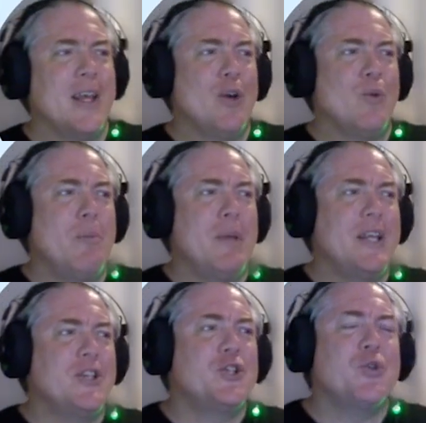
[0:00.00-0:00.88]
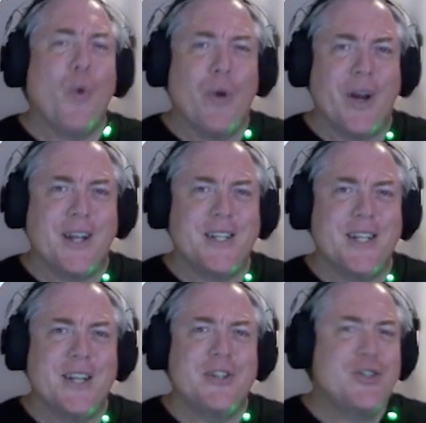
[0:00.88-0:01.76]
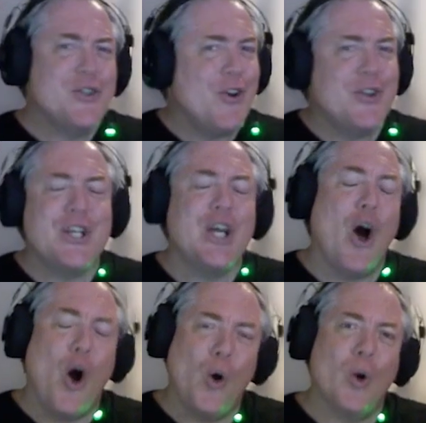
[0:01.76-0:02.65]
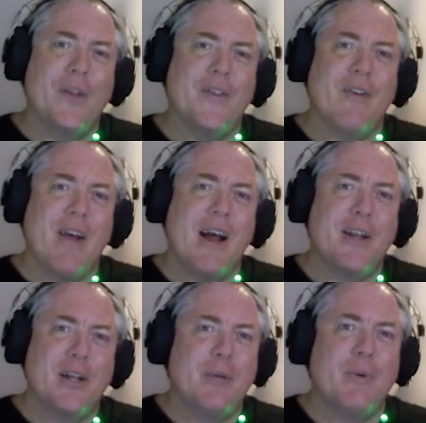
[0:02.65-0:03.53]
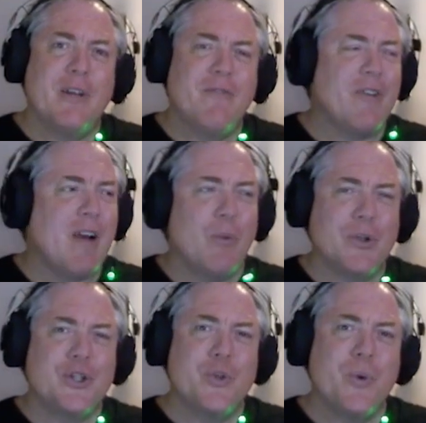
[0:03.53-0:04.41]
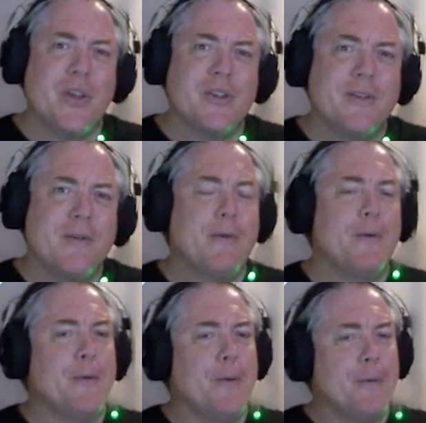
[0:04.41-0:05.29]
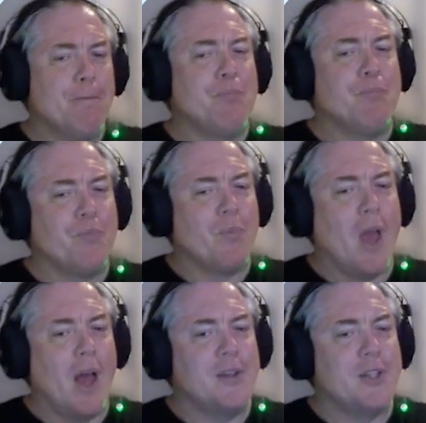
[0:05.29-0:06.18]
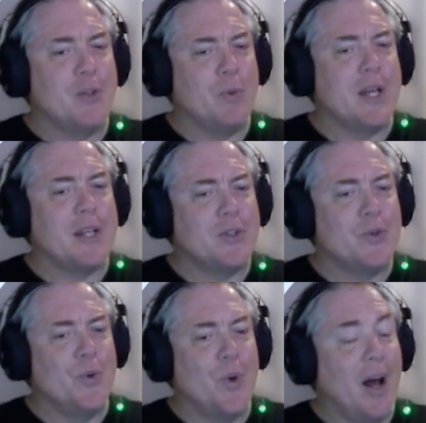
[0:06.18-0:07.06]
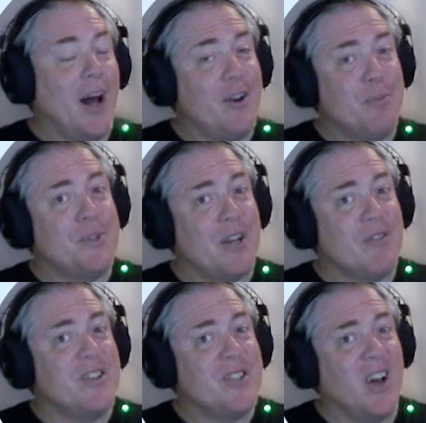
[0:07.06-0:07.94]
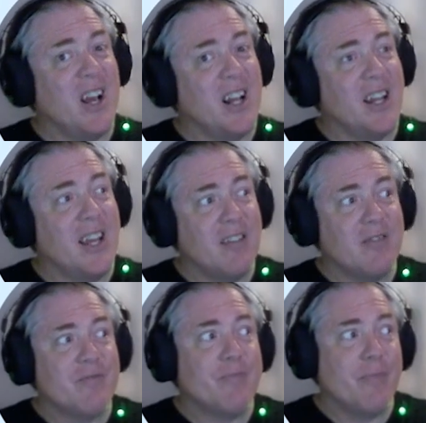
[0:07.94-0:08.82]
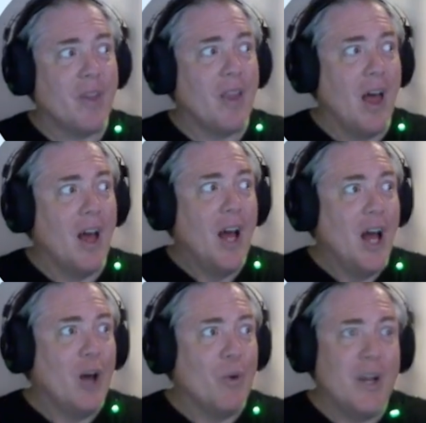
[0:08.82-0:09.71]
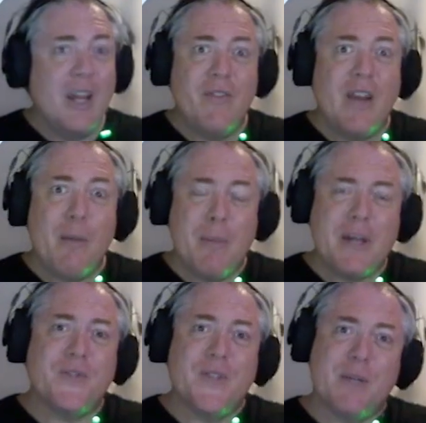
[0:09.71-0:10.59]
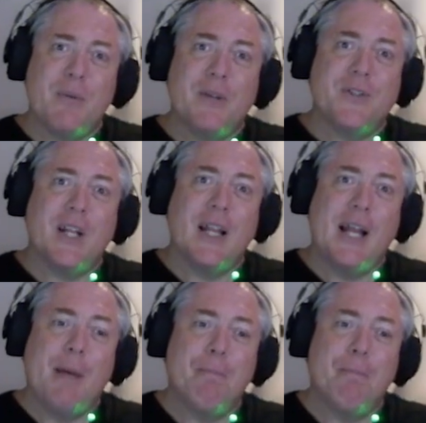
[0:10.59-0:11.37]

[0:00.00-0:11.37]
We're merely storing it in a dirty hole in the ground until we can figure out what to do with it. Until we get to 100% recycling, we're leaving our mess for someone else to clean up.